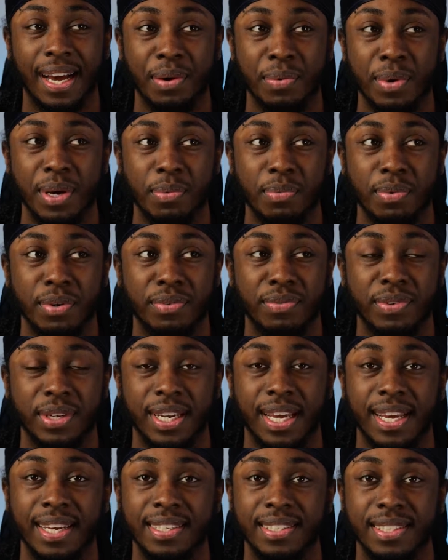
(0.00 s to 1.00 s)
I went with an
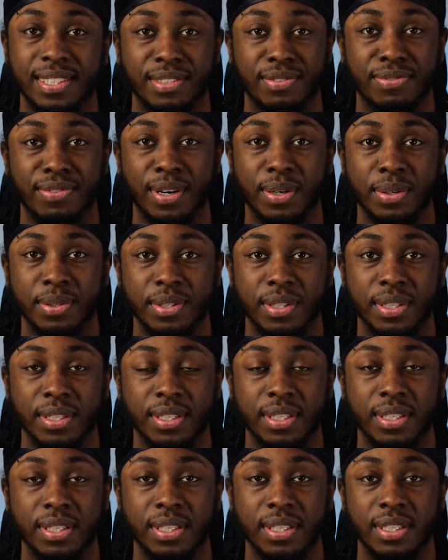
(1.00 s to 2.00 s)
A6000,
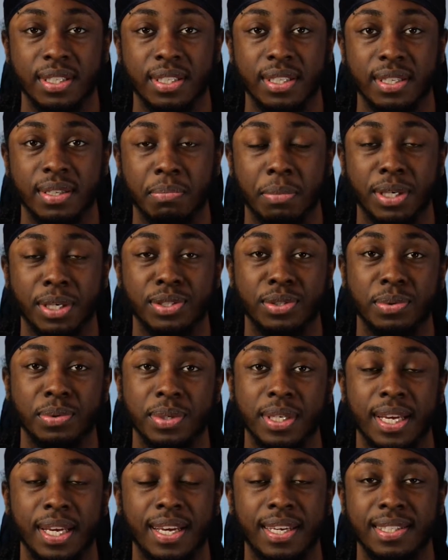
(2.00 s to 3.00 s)
my
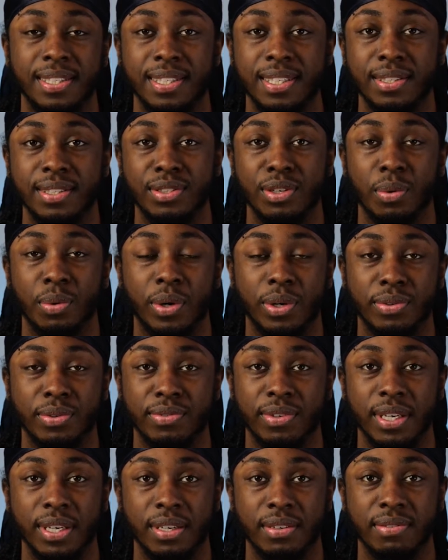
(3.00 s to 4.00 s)
Sony A18-105,
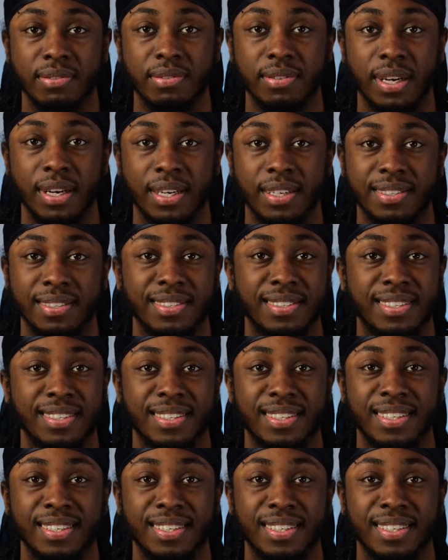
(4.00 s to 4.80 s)
and